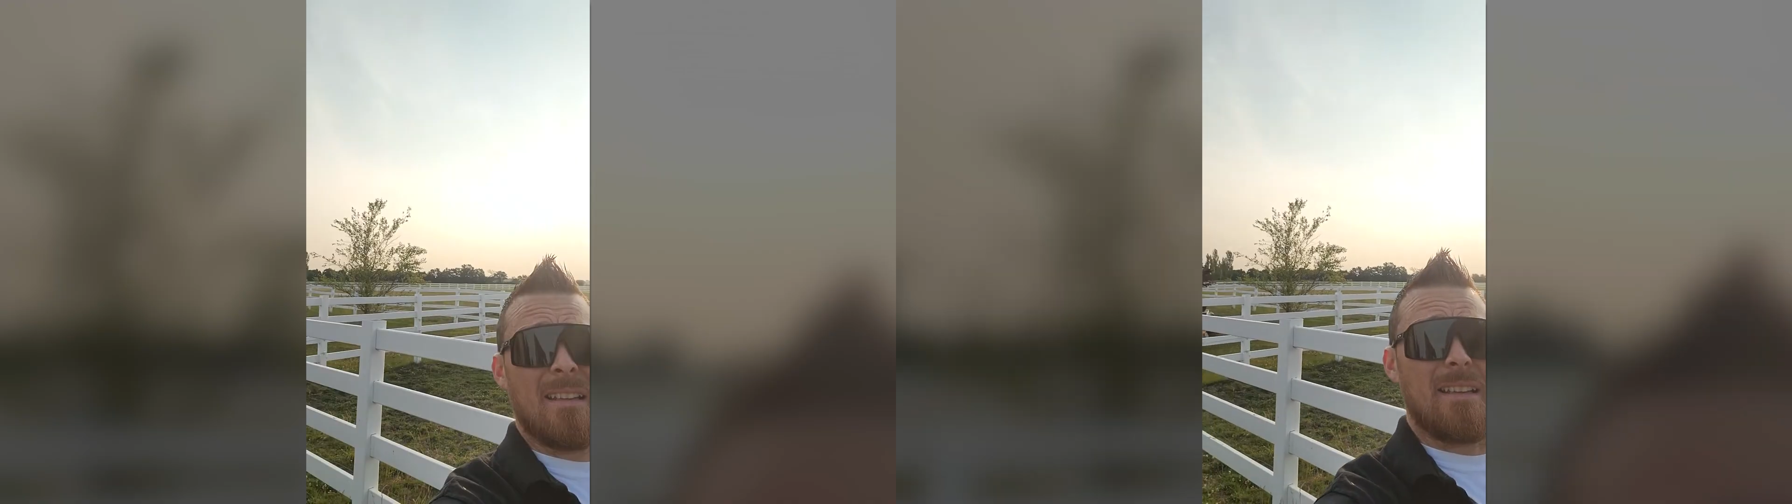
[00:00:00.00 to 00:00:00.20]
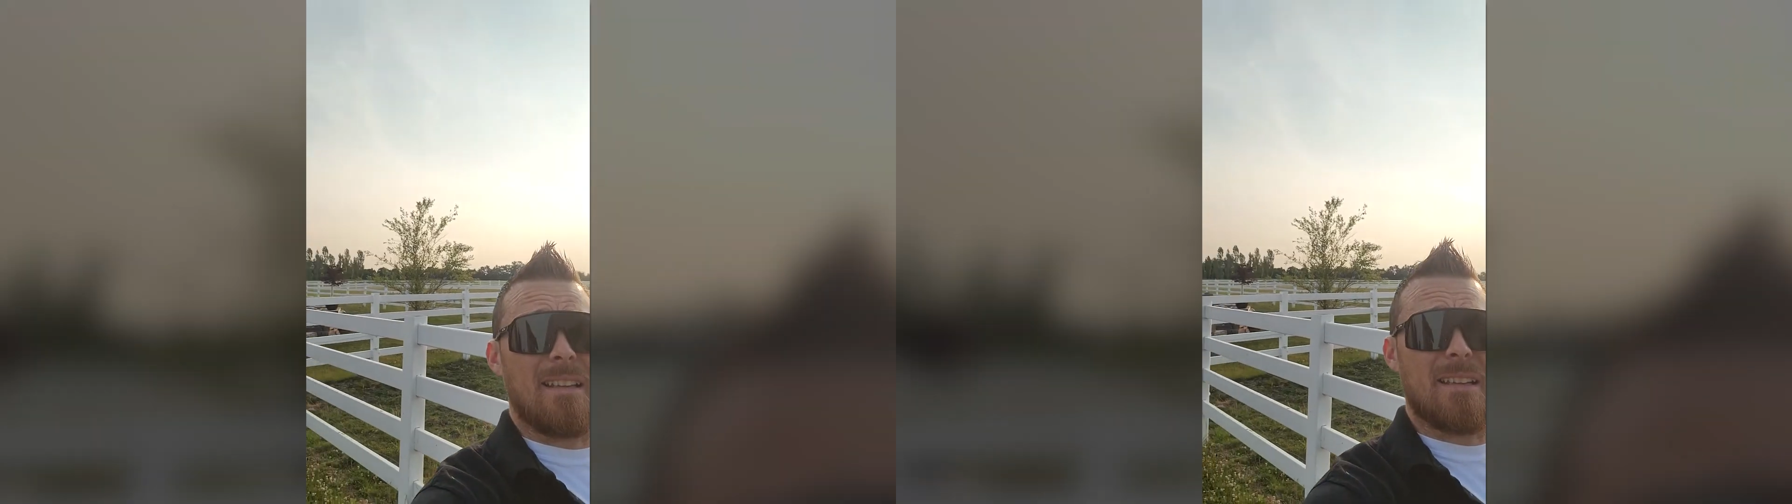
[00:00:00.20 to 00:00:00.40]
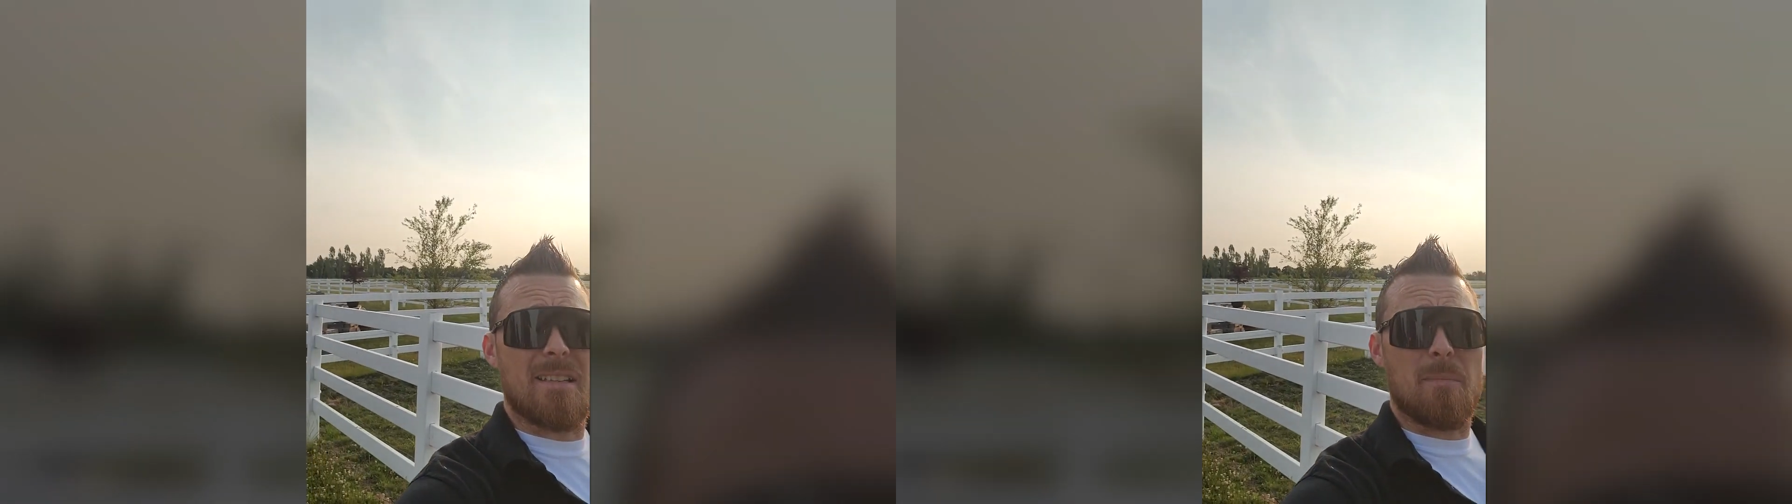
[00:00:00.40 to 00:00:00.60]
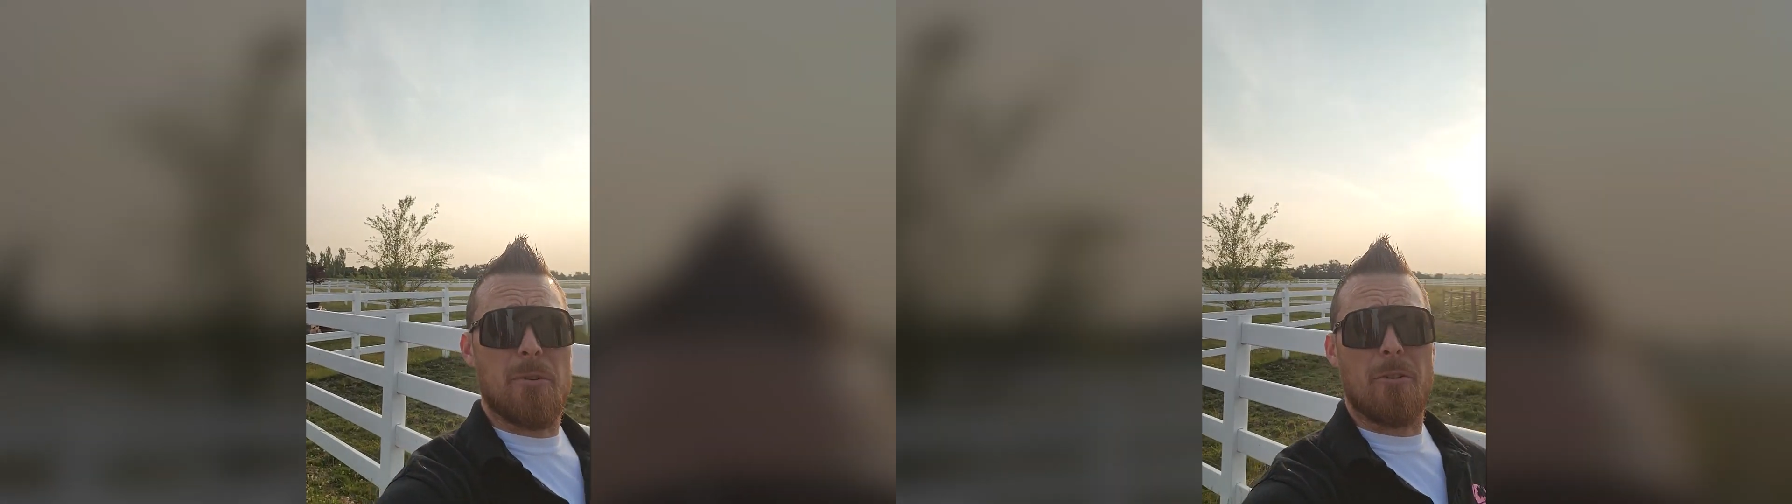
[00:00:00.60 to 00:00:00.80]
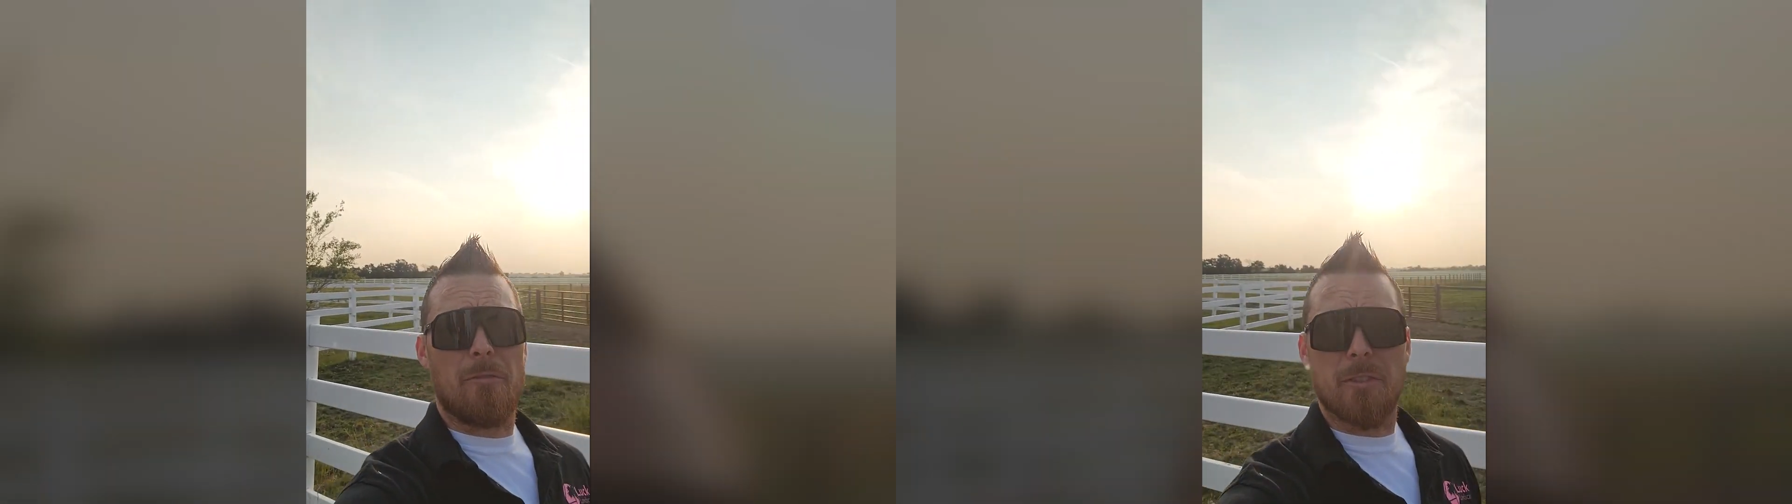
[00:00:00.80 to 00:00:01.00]
It is a
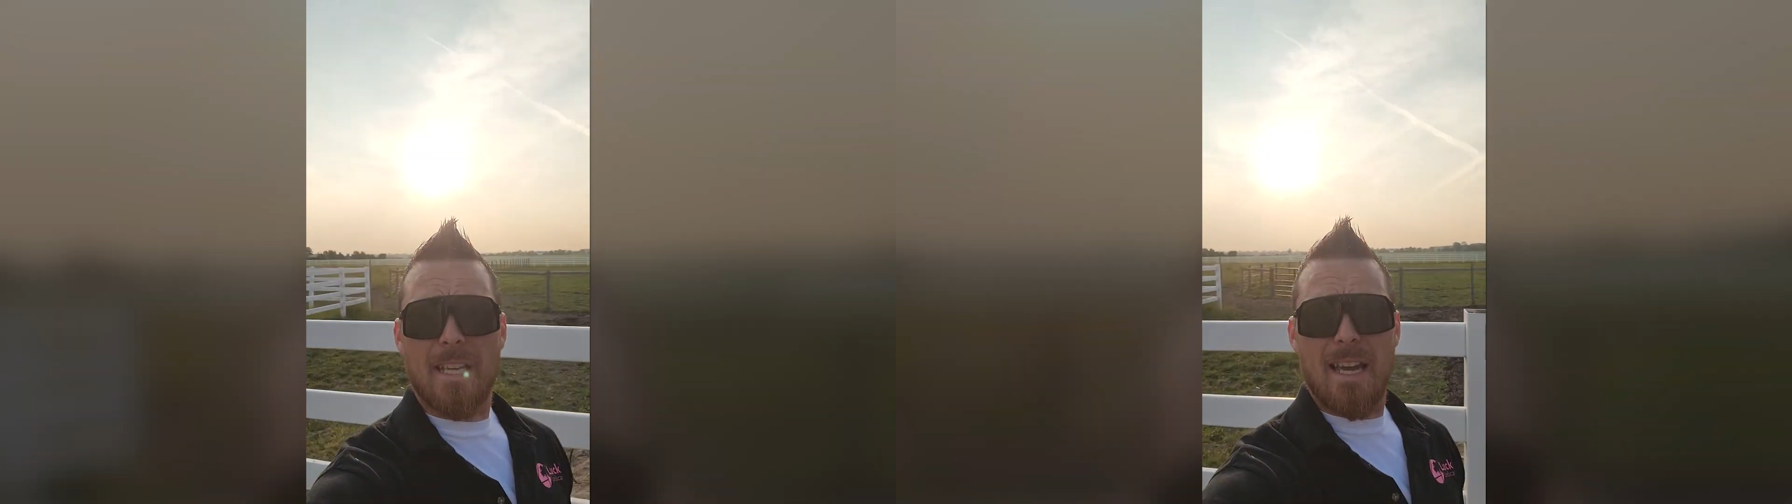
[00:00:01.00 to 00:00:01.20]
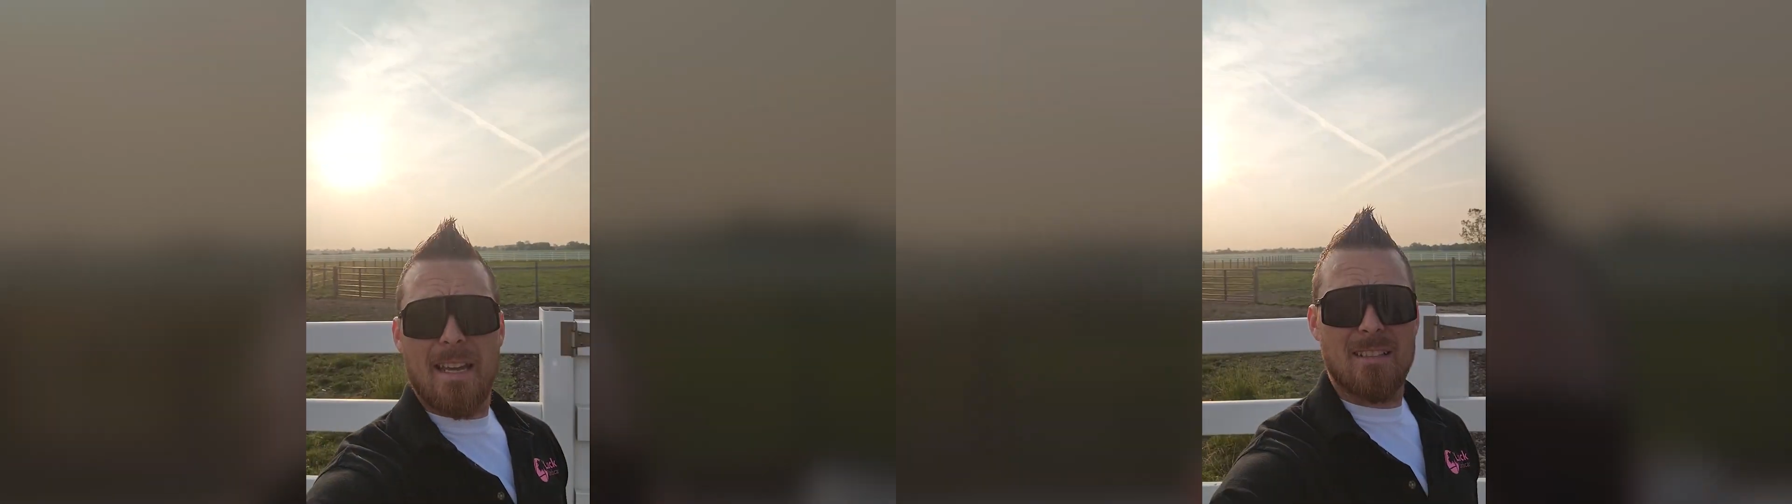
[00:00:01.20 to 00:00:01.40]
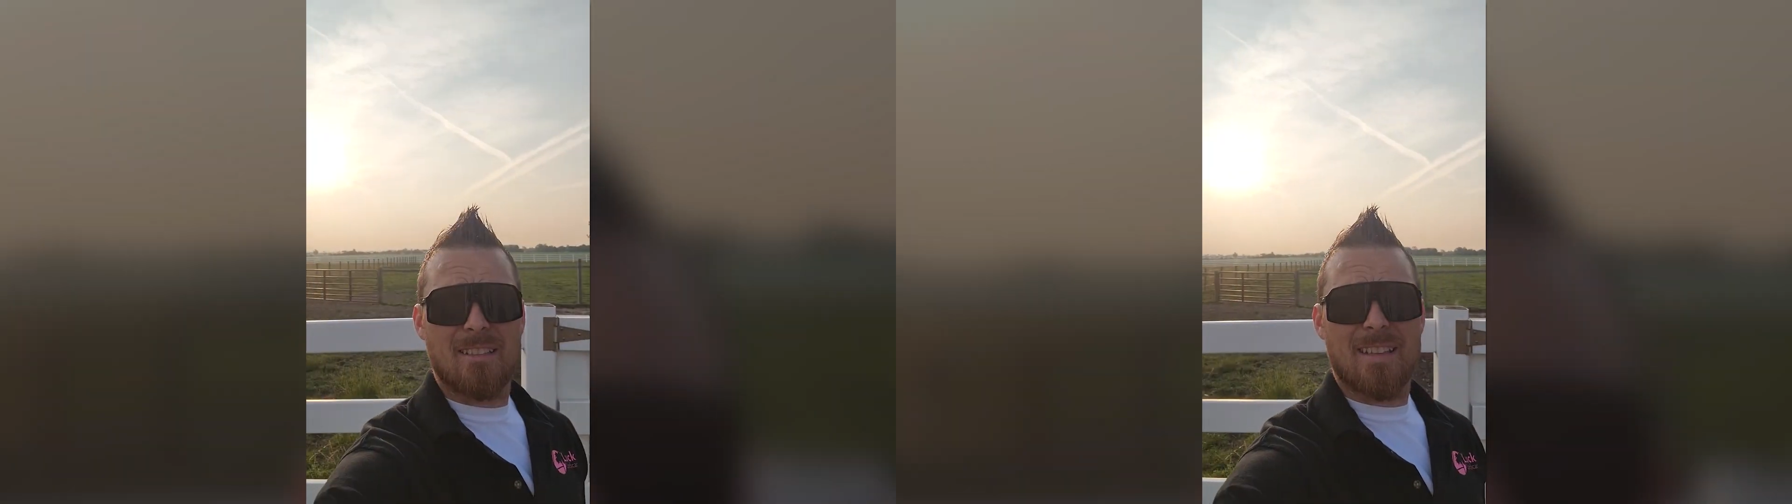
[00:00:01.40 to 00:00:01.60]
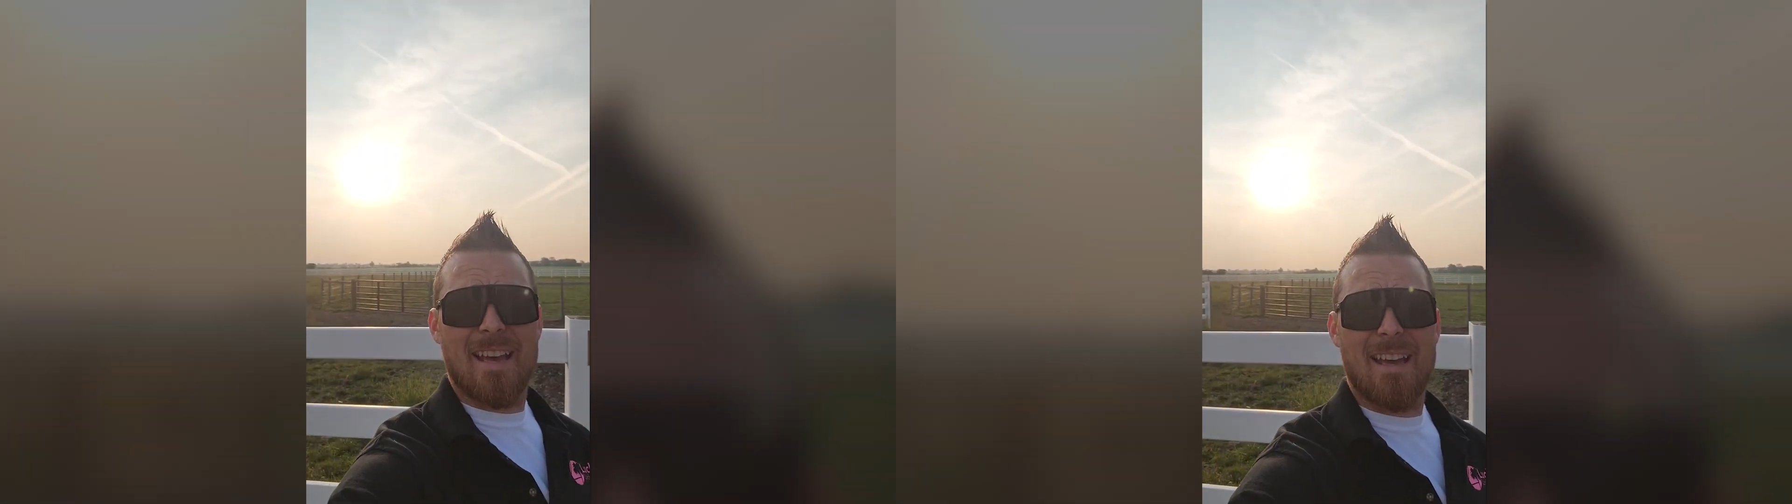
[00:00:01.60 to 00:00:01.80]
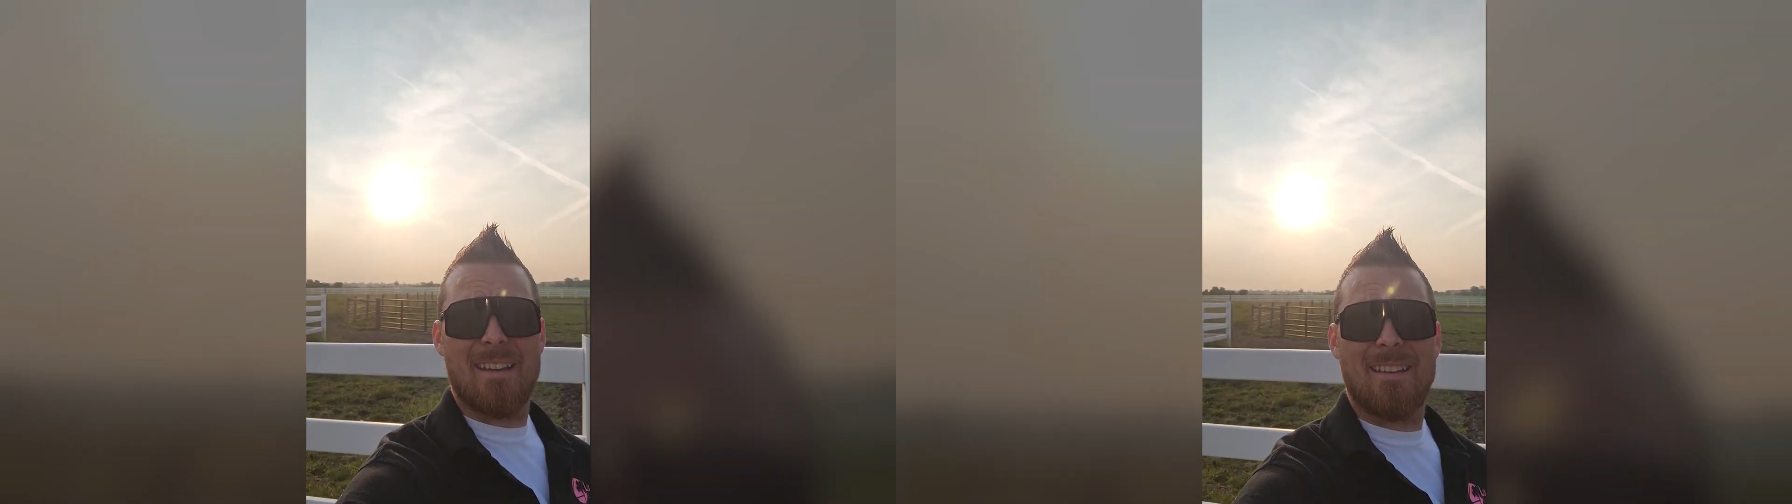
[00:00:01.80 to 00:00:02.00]
beautiful day. Look at that.